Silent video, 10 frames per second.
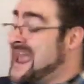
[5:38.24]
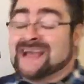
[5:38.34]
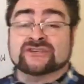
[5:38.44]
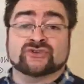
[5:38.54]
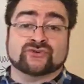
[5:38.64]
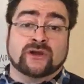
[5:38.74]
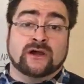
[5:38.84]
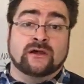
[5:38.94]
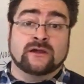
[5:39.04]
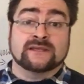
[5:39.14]

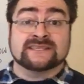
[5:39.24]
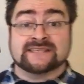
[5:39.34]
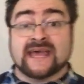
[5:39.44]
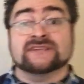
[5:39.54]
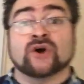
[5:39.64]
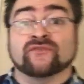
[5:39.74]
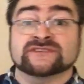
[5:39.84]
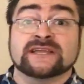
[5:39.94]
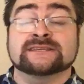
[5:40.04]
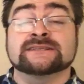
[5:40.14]
extra set of
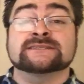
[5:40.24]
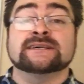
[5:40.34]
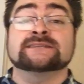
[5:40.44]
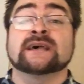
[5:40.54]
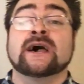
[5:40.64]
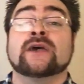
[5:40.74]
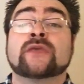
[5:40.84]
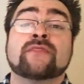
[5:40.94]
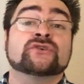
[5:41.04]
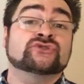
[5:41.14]
sentences
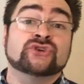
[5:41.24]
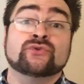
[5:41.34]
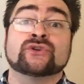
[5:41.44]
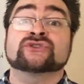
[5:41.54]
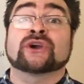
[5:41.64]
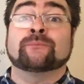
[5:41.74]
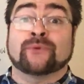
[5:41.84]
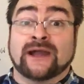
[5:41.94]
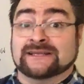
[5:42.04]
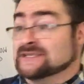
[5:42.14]
that the students can
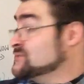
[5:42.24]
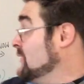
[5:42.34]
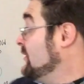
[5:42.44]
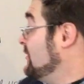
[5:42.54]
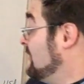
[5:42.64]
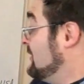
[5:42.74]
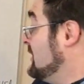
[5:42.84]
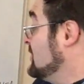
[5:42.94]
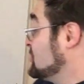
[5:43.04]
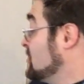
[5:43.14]
practice with.
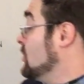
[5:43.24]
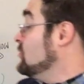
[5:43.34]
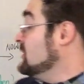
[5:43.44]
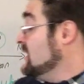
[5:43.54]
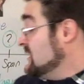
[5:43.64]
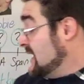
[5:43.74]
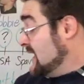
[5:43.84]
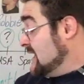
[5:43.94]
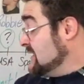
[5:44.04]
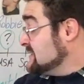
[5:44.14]
So,
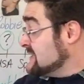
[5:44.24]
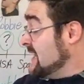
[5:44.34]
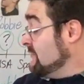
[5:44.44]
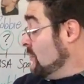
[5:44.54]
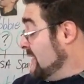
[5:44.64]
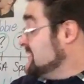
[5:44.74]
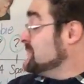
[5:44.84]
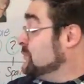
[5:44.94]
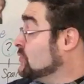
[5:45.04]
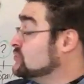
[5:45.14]
Sarah went to
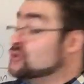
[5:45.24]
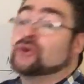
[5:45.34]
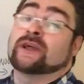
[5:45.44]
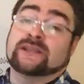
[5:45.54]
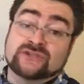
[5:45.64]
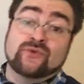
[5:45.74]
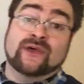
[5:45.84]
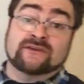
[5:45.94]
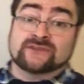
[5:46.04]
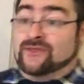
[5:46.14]
Portugal in
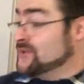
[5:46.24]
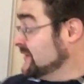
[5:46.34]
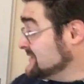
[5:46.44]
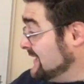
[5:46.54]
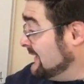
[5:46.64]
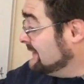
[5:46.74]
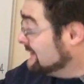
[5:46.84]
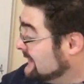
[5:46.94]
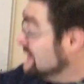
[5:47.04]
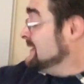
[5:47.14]
2013.
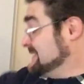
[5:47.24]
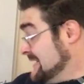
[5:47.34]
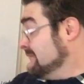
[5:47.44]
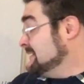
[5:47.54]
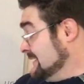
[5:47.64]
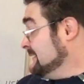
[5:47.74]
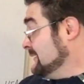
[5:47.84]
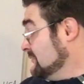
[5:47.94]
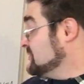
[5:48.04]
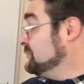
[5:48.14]
Sarah didn't
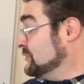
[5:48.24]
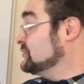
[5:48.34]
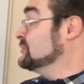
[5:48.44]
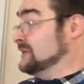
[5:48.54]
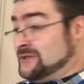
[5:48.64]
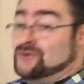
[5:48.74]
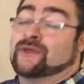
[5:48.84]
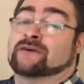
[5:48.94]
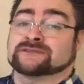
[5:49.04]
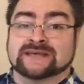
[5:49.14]
go to Portugal in
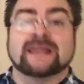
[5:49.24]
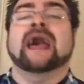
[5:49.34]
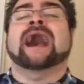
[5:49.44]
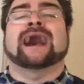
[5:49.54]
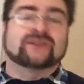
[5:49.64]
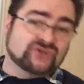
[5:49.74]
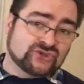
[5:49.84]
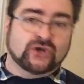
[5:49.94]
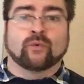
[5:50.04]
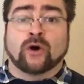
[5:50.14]
2010, and
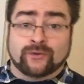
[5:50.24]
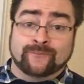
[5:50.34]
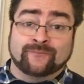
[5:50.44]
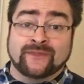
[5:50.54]
so on.